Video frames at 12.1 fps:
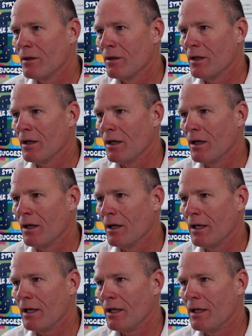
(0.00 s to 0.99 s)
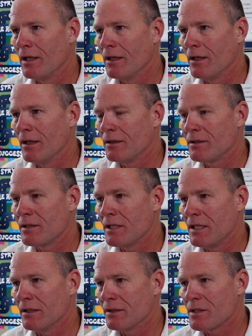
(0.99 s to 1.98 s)
In a
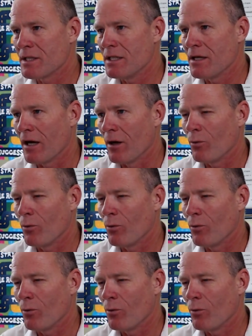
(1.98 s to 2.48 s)
TLC car.